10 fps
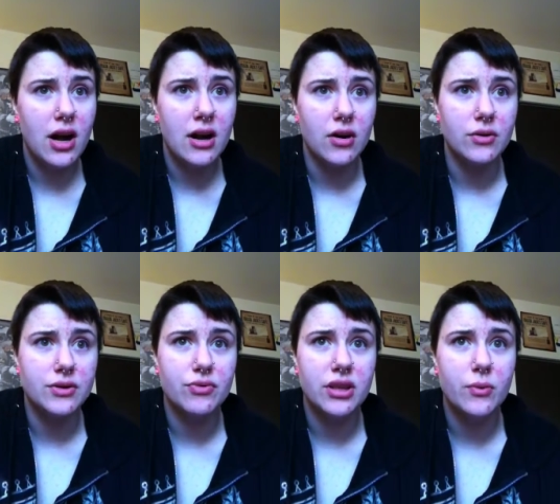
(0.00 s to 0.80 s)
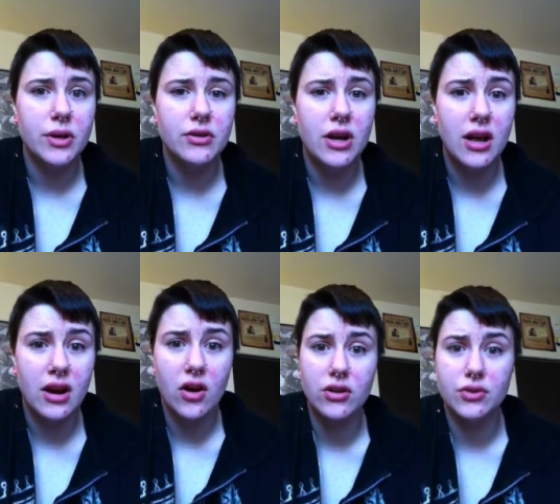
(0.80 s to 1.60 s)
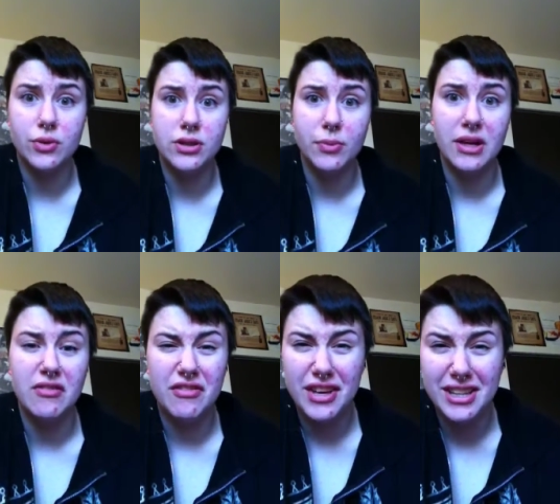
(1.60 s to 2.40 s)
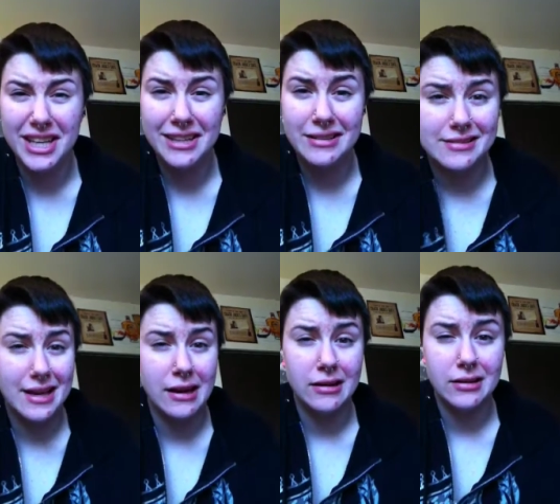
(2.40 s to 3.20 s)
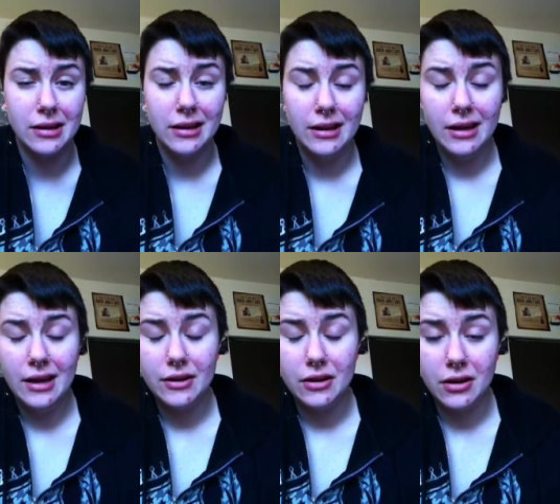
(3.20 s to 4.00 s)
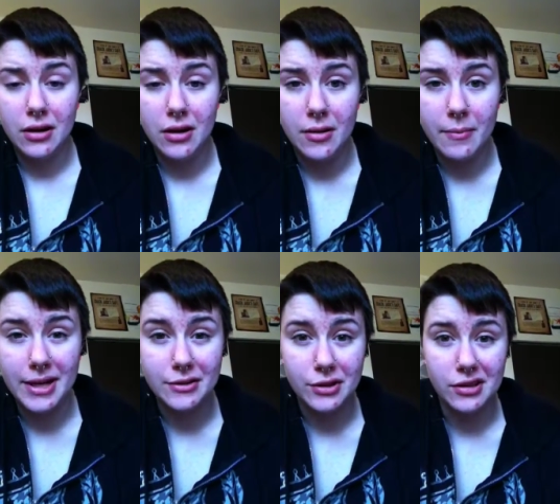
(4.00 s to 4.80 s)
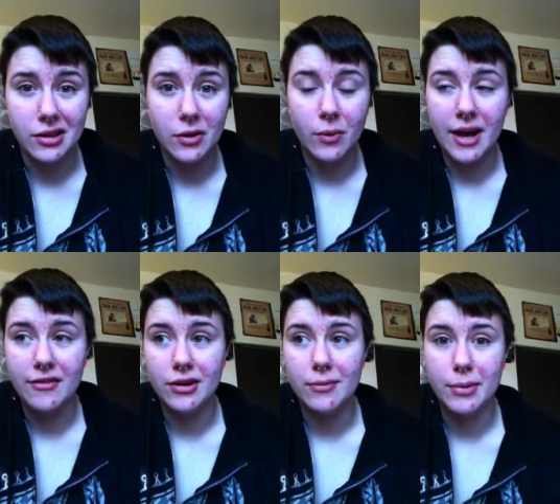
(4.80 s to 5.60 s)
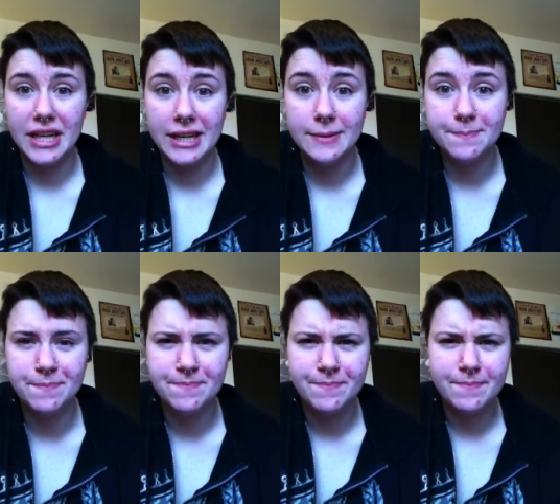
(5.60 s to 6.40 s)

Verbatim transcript: I don't know, it's really weird and hard to explain feelings and your mental whatever, but um,